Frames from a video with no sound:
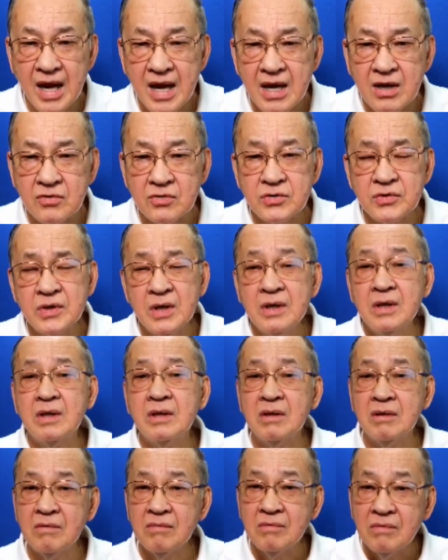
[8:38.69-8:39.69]
house,
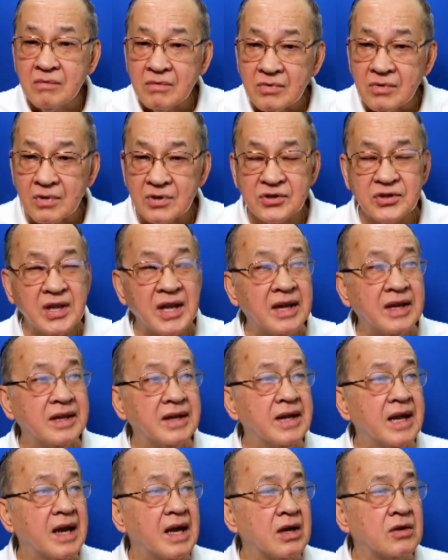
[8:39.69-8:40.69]
you're staying
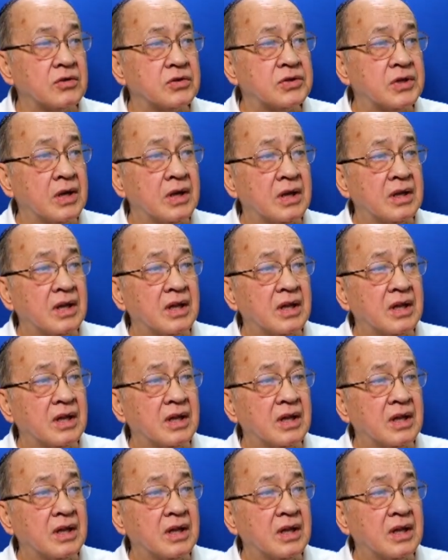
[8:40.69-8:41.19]
in the house,